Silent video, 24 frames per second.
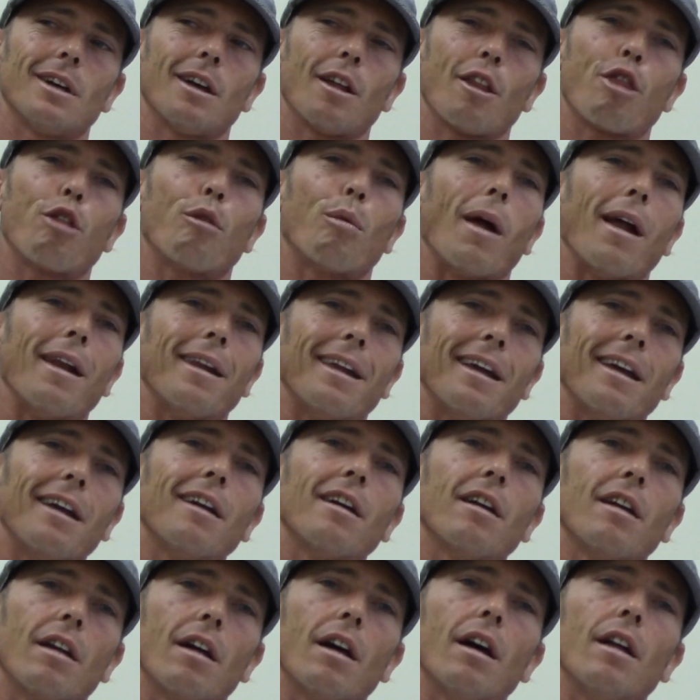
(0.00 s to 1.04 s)

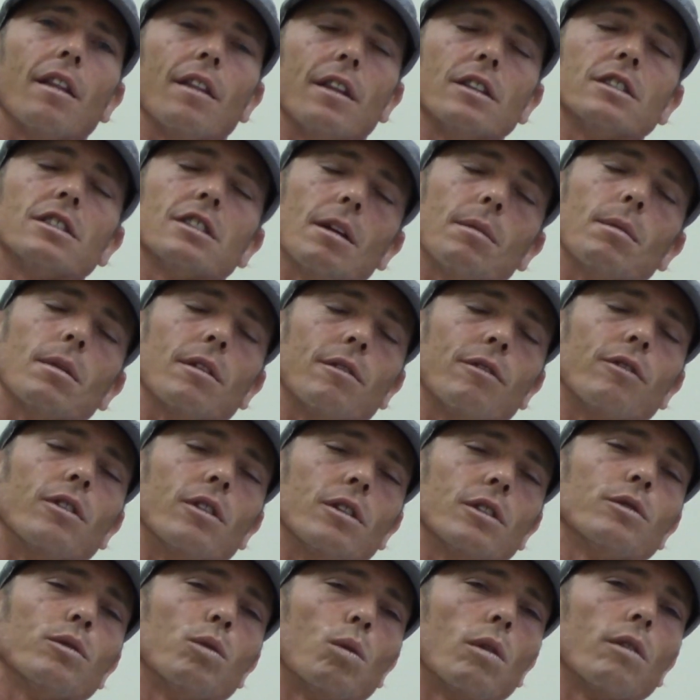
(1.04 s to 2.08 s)
threatening than some of the
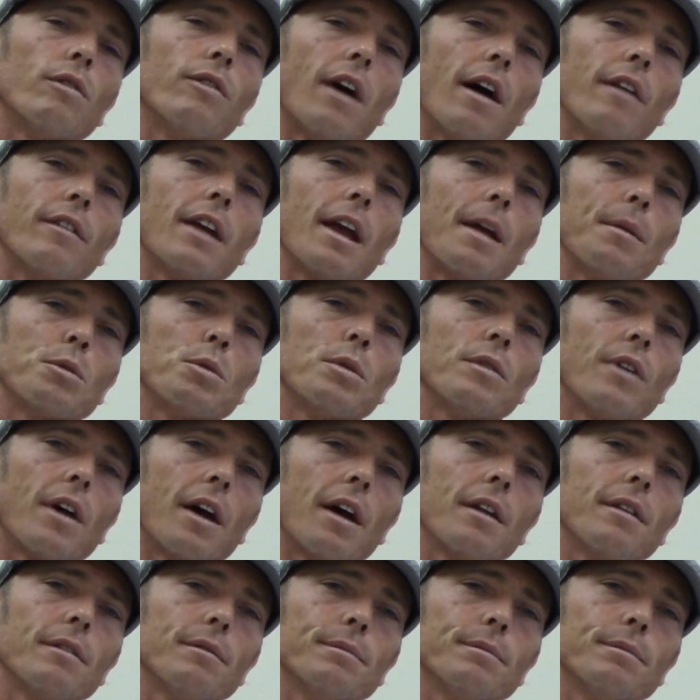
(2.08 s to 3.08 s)
first 4 or 5 games we've had.